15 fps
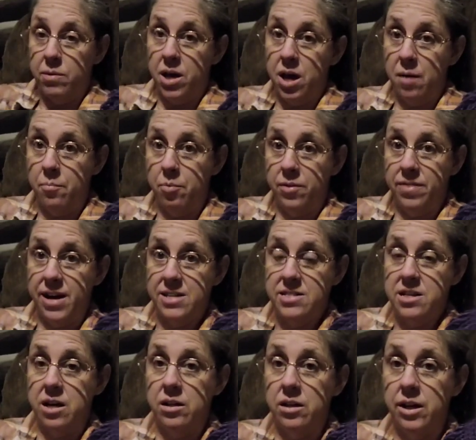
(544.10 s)
me up with that
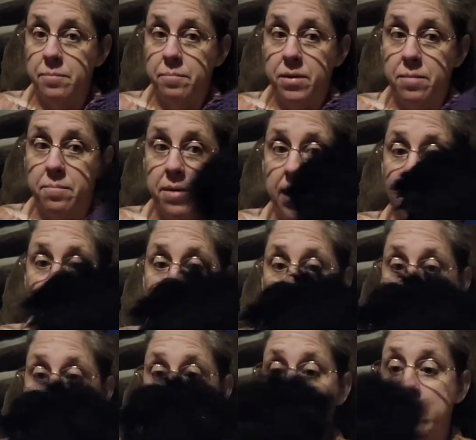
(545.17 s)
seller and me being able to
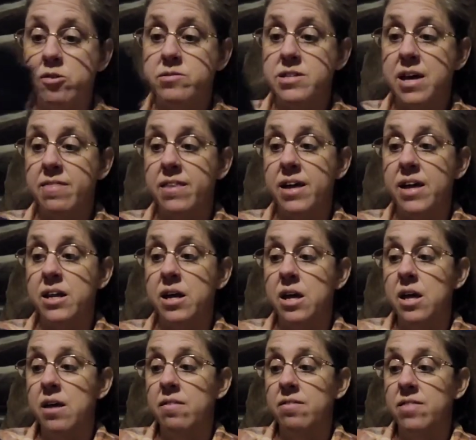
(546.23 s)
get those. And then
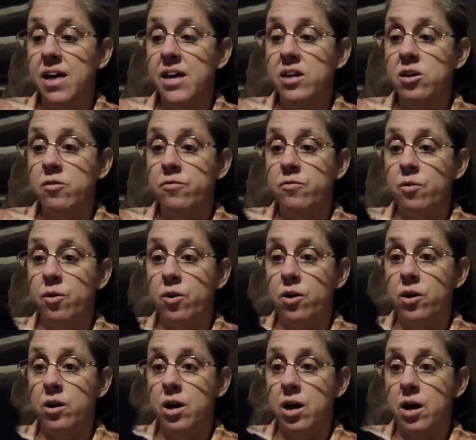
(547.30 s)
thank you
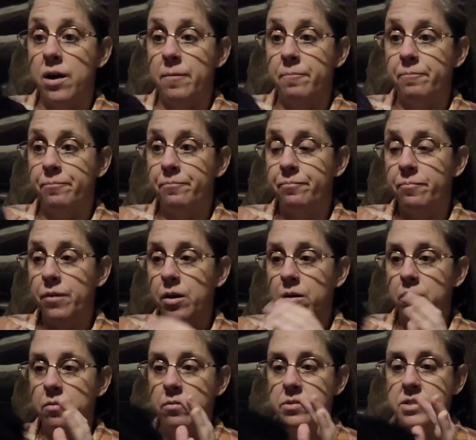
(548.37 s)
for
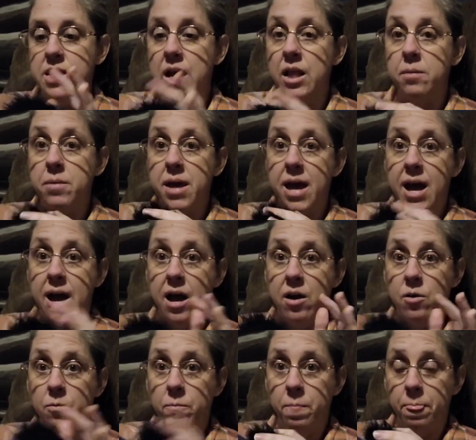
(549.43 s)
telling me
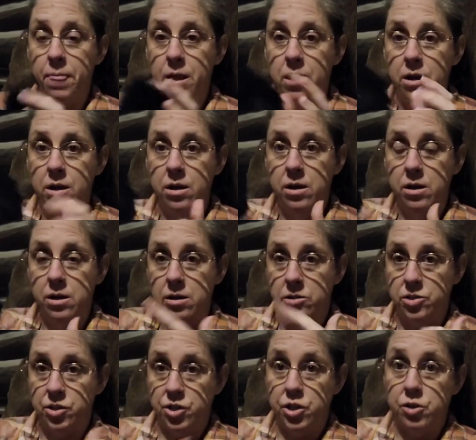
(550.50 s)
how
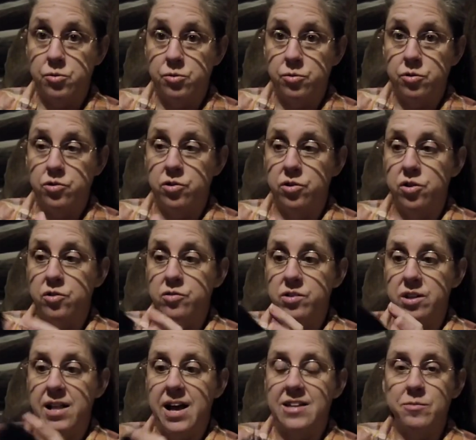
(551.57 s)
to use the
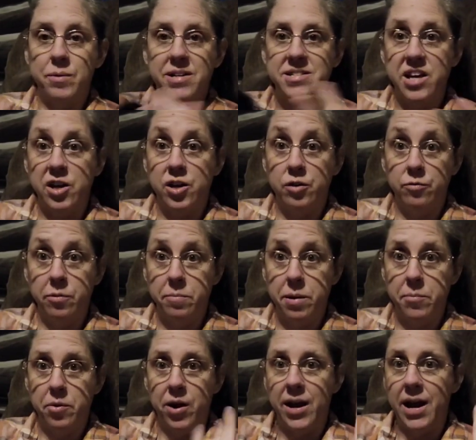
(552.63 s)
clasp, because I couldn't
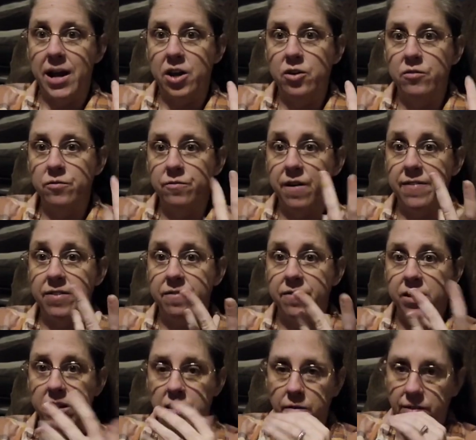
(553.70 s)
remember and I couldn't find the
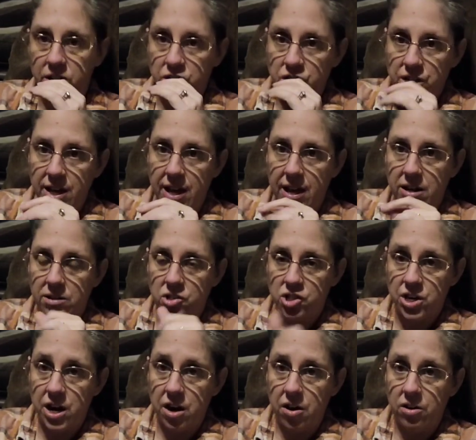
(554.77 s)
video that she had
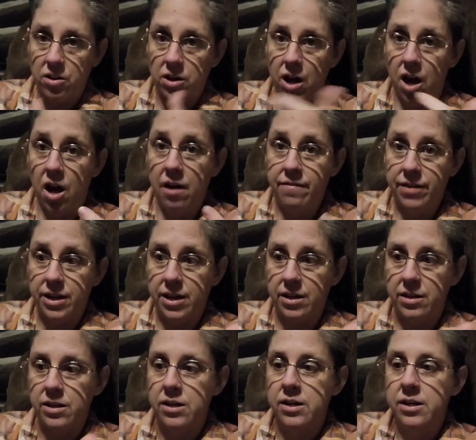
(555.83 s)
shared of it
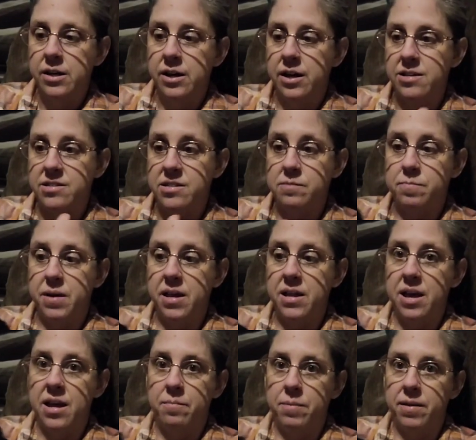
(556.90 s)
because it
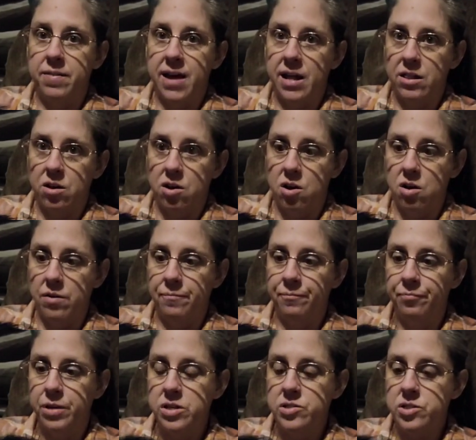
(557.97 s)
had been that long.
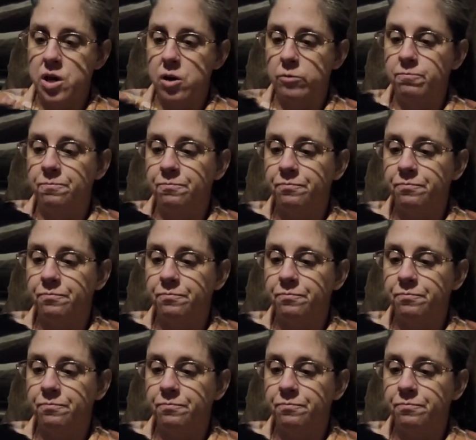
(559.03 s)
So,